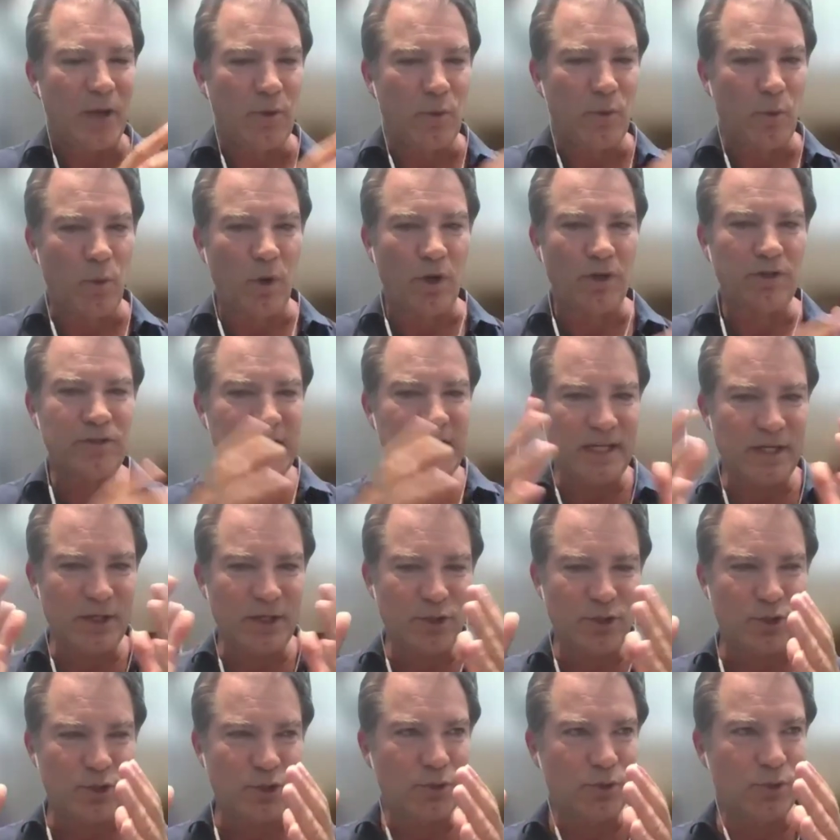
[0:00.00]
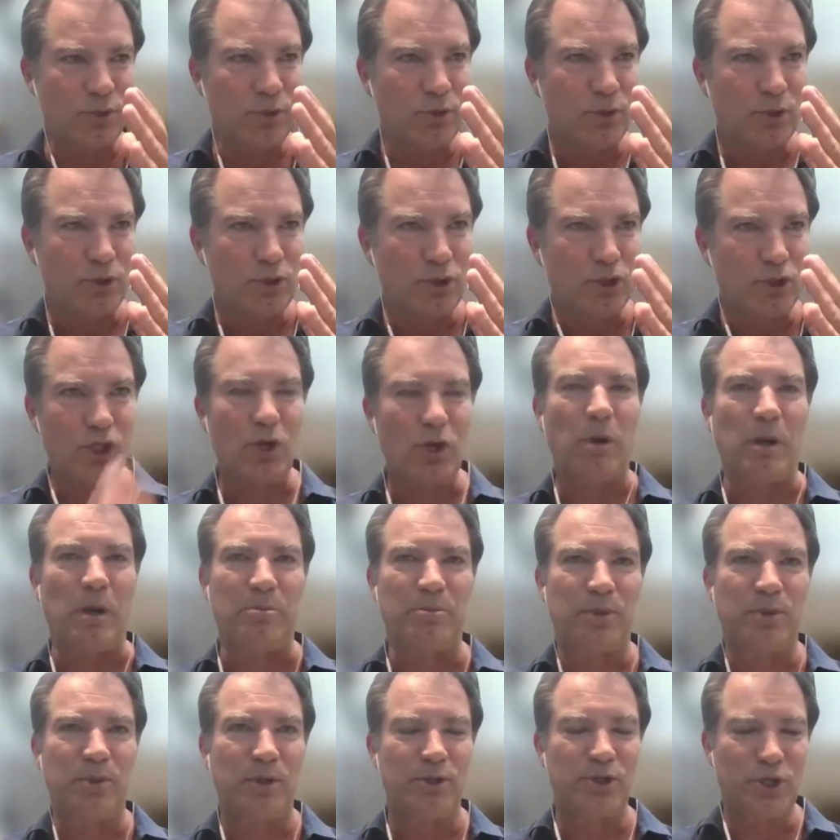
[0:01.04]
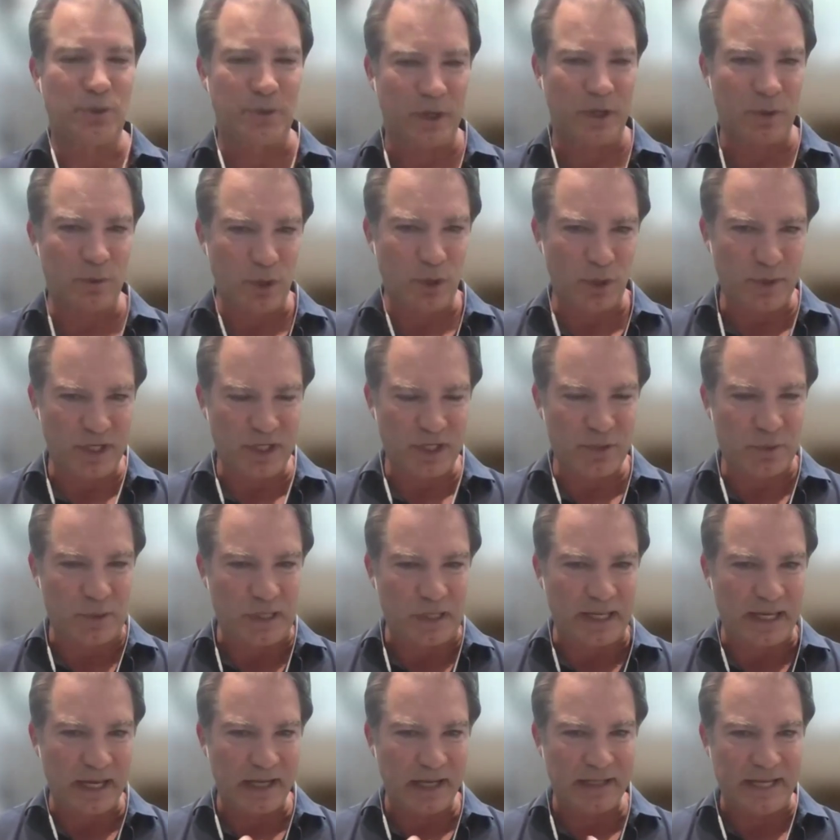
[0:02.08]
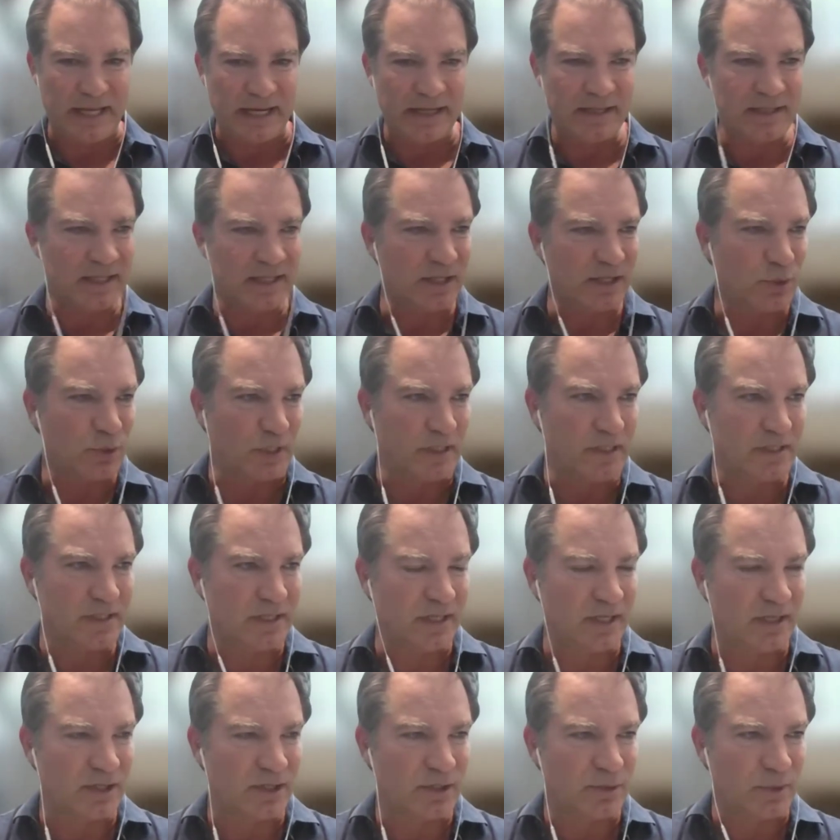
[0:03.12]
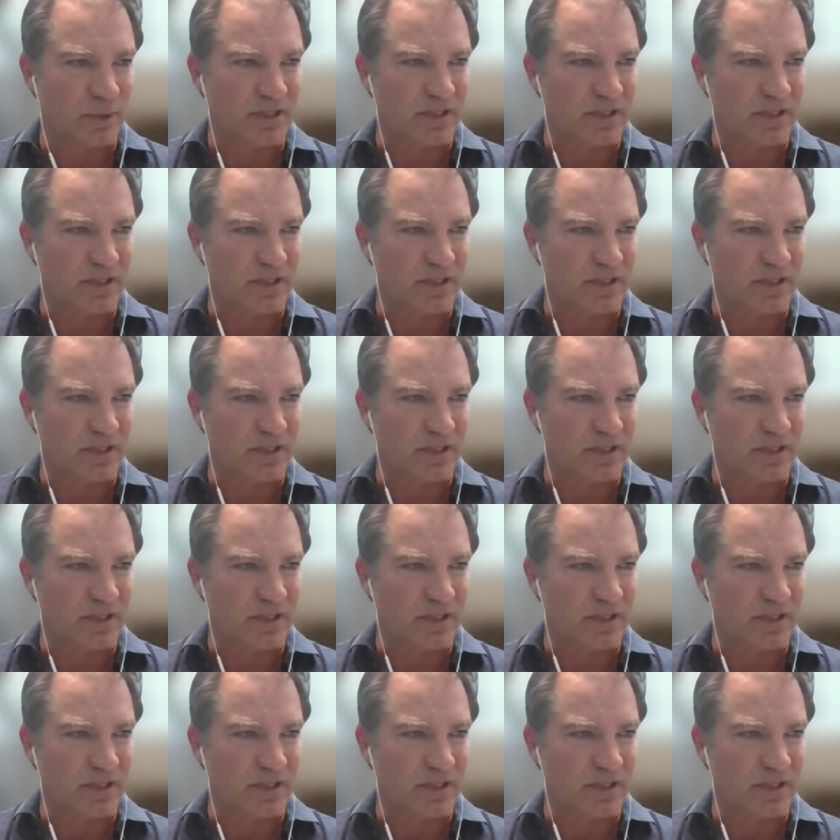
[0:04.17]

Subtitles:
and wanting to show up during World Wellness Weekend, 19, 20, and